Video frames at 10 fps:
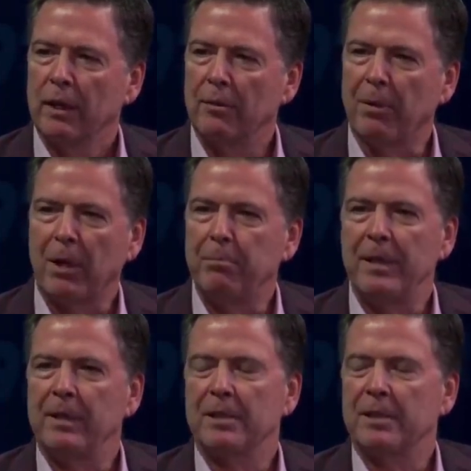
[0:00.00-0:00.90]
It might be
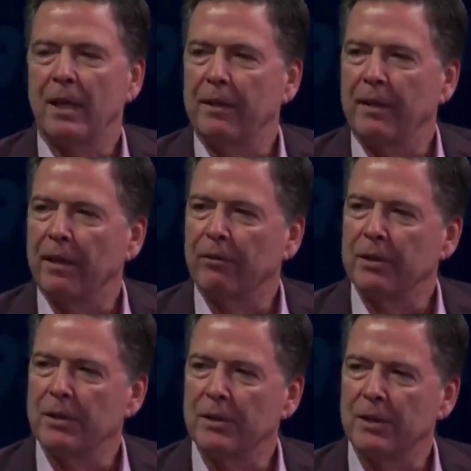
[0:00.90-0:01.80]
that the state of the
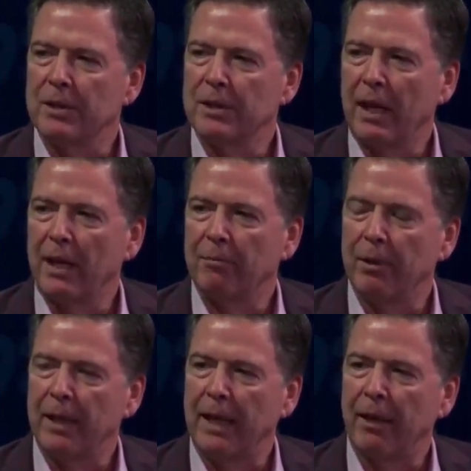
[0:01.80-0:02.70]
evidence is the same,
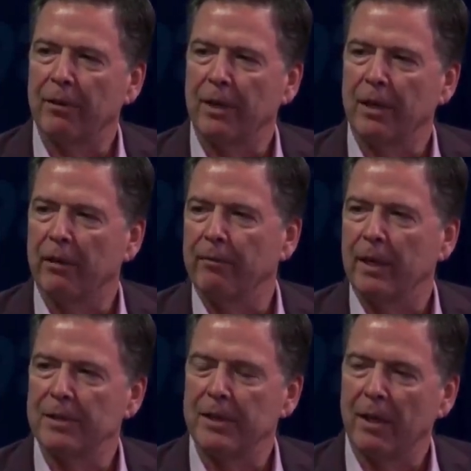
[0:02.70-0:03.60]
but now the government
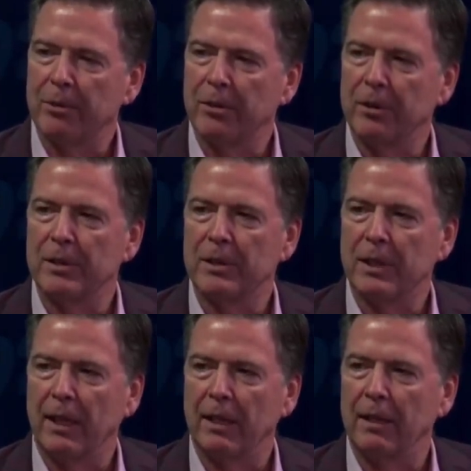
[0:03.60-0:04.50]
has the opportunity to
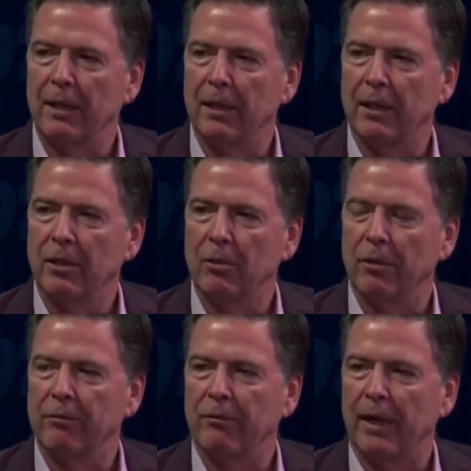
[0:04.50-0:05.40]
say it in a
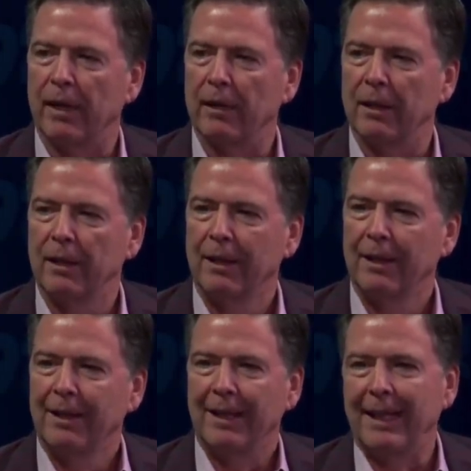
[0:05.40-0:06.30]
court filing.
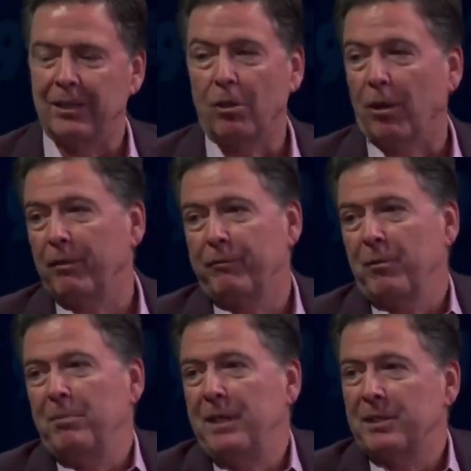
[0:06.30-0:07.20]
Again, it's hard for
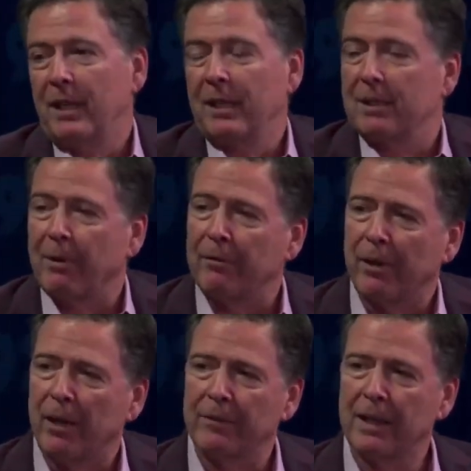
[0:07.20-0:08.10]
me to say because I'm not
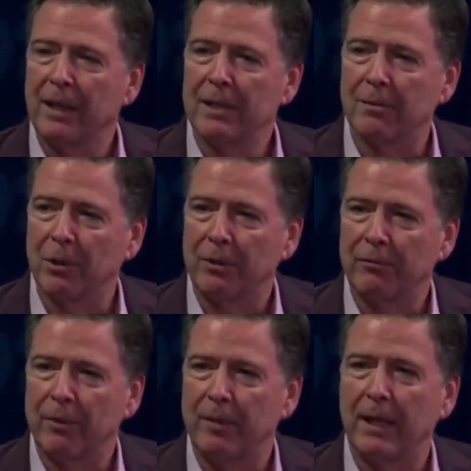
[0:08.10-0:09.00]
involved in the case. I'm looking
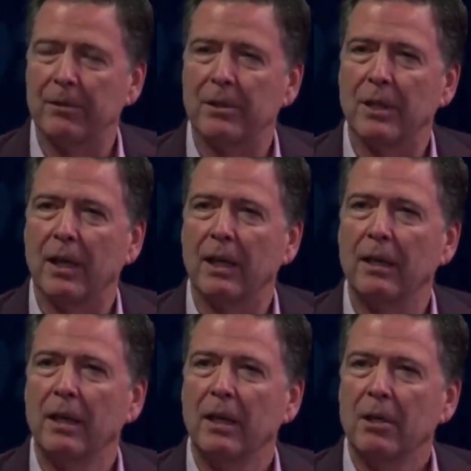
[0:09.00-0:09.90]
from the outside.
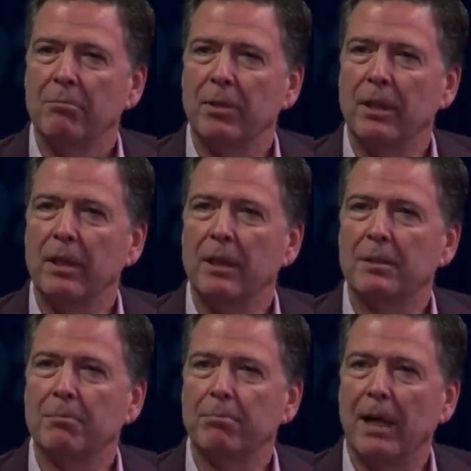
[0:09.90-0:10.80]
But
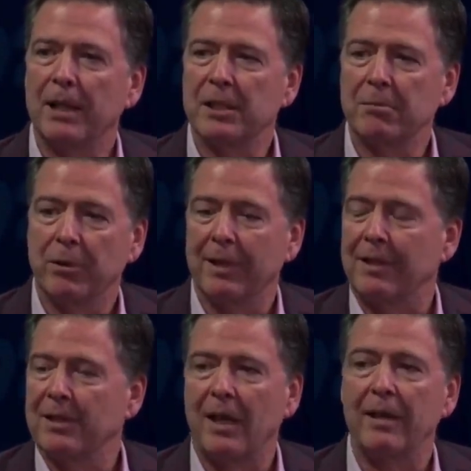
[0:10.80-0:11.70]
it's possible that
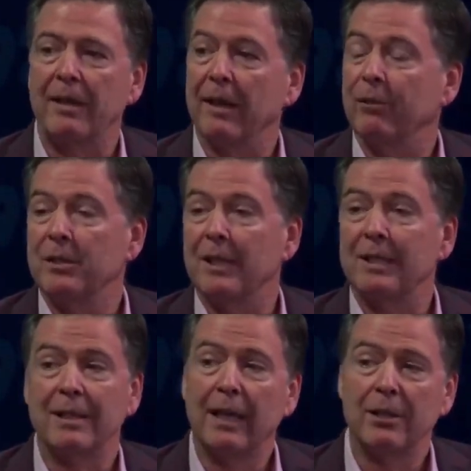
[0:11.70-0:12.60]
the state of the evidence
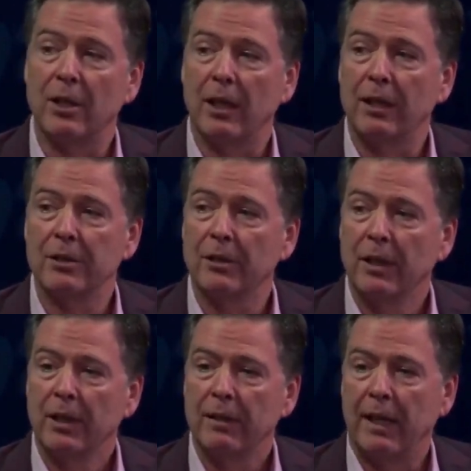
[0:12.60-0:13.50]
has not changed.
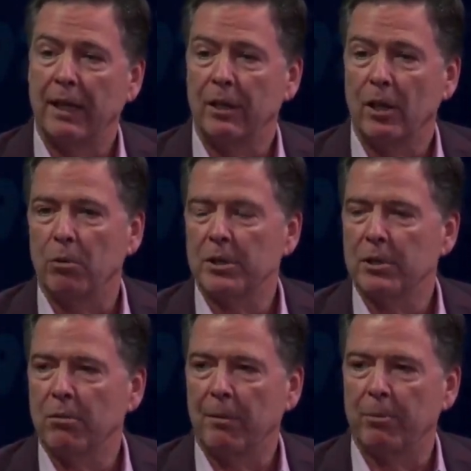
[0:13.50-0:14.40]
They had Cohen's
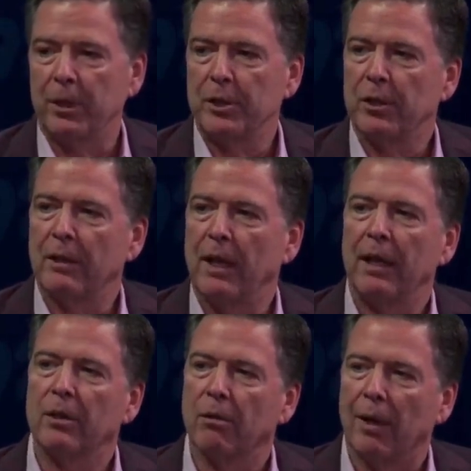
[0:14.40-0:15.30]
cooperation
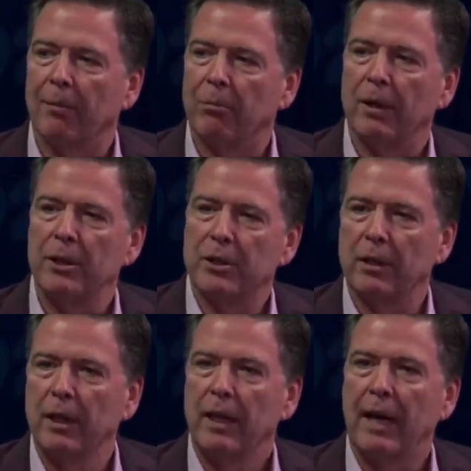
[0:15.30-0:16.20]
and
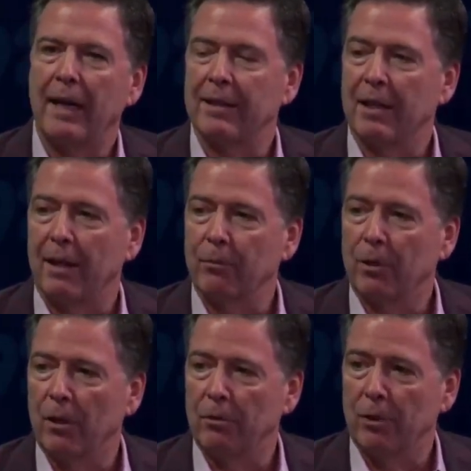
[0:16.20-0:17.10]
corroboration at the time
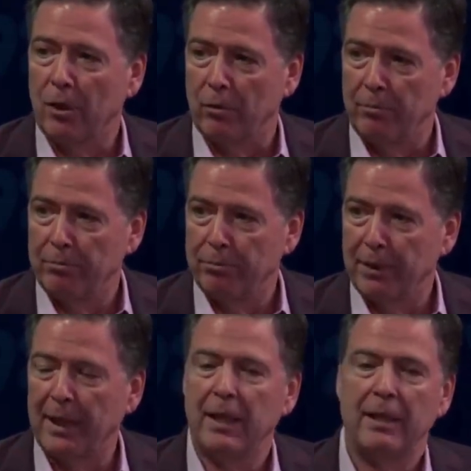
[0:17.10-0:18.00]
Cohen
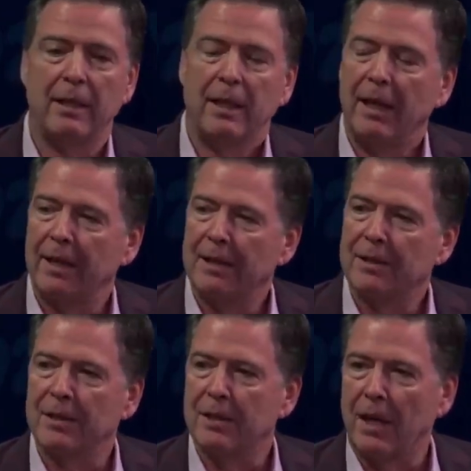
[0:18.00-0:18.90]
pled, and it's
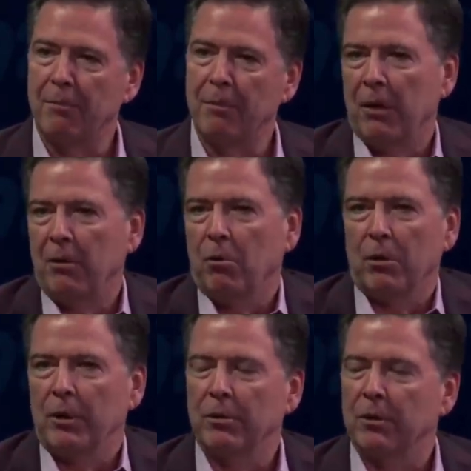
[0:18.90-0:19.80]
the same now, or
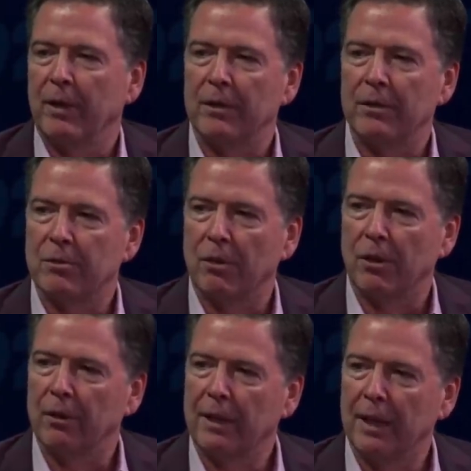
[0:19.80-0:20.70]
it could have gotten
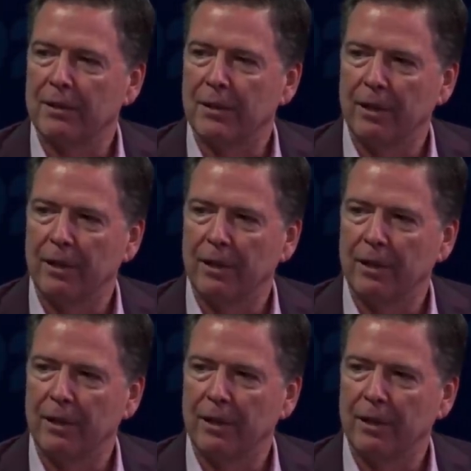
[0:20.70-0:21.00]
stronger. Can't say.